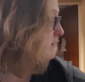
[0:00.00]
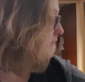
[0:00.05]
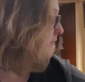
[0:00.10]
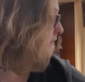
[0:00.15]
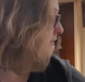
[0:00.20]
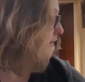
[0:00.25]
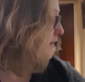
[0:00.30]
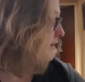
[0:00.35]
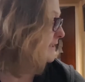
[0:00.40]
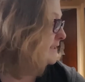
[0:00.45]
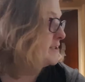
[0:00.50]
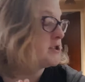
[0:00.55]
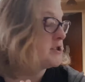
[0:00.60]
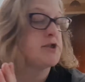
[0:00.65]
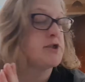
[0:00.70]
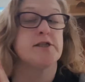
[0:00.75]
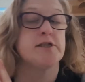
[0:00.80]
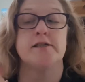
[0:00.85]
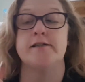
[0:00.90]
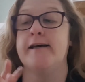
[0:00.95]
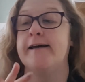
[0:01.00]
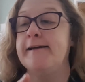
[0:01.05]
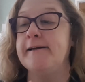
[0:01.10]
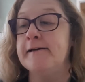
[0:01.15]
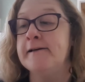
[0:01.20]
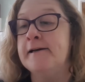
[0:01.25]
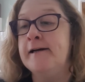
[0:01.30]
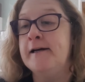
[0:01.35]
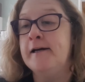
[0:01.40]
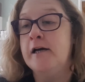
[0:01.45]
another thing I need to do today.
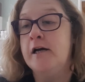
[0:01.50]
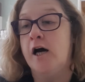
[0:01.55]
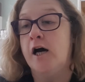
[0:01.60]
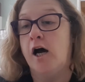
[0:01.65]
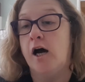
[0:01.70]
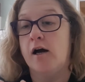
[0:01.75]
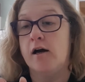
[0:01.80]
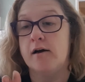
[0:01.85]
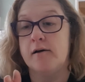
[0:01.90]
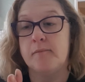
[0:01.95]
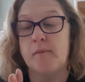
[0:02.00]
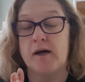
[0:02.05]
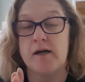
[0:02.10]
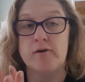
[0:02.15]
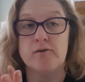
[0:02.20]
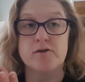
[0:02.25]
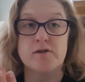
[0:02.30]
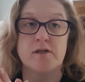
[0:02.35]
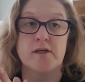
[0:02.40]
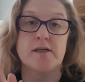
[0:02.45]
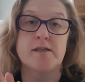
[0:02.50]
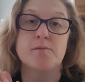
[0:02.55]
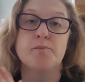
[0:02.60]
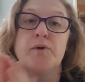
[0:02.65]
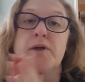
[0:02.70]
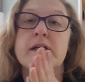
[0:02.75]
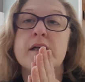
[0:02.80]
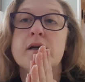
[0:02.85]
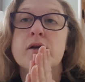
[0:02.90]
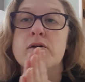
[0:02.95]
I also need to
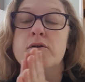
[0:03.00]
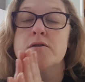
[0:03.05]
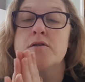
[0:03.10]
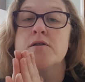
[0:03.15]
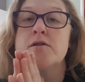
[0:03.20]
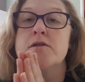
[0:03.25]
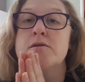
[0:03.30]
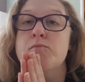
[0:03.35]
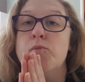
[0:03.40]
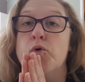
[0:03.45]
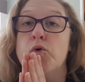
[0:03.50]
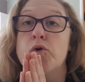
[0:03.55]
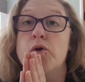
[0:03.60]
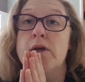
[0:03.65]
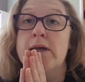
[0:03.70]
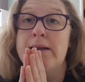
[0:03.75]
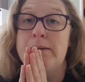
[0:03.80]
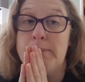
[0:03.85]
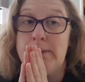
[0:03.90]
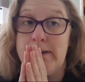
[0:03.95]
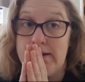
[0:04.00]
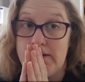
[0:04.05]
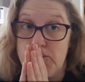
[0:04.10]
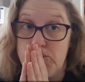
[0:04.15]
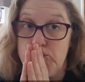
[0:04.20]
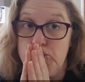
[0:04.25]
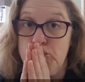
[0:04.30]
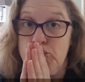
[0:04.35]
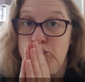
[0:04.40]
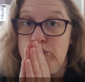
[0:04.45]
print lots more guinea pig
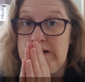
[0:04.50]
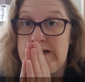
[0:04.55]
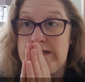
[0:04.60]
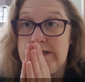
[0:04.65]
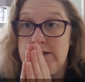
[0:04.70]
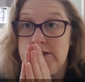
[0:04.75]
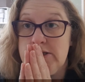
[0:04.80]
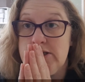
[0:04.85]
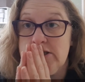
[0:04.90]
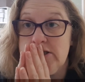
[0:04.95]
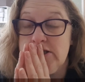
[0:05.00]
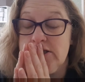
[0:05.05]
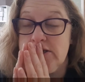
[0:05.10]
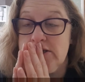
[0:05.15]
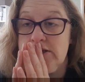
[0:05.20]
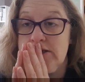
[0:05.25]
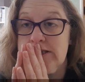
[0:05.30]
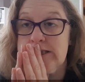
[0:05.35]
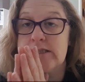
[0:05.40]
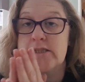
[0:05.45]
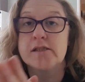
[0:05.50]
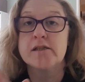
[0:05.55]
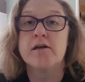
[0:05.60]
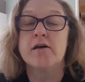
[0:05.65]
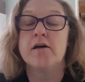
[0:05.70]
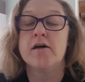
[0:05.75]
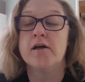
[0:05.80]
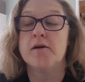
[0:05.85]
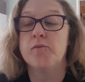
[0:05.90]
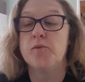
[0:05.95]
mugs, this
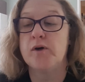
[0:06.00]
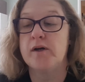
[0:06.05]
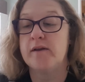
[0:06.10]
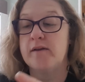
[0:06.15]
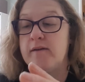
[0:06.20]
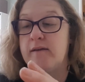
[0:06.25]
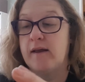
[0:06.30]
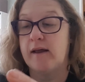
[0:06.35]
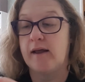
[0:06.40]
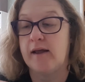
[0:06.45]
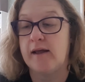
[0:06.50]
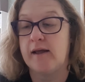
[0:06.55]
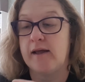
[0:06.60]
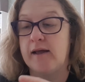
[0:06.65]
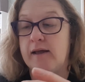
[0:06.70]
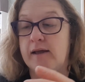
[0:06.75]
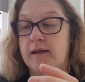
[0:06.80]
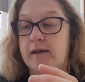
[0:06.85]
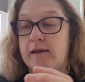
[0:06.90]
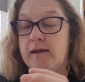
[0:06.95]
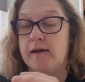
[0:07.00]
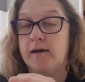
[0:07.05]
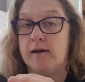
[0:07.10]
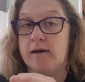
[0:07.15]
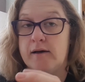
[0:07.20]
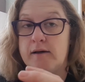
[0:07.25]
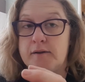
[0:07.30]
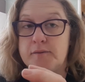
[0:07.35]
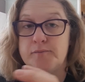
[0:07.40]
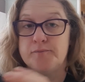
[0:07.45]
time with a
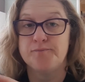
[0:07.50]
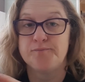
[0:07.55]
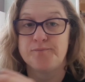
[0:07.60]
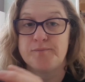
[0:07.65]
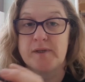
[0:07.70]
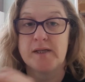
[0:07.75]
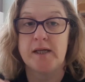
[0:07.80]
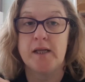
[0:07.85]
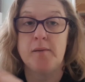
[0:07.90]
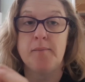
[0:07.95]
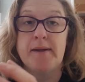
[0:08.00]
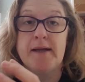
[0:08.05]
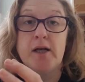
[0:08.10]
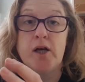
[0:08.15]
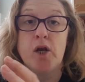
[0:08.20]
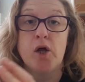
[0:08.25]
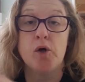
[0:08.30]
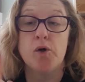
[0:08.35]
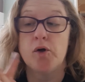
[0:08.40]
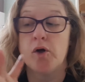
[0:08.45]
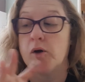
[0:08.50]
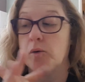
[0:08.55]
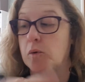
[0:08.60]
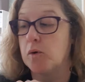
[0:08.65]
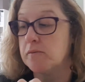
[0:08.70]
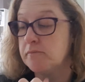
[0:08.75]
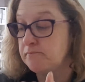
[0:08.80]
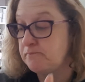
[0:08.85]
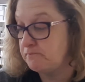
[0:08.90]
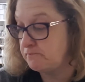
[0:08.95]
guinea pig
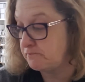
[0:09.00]
logo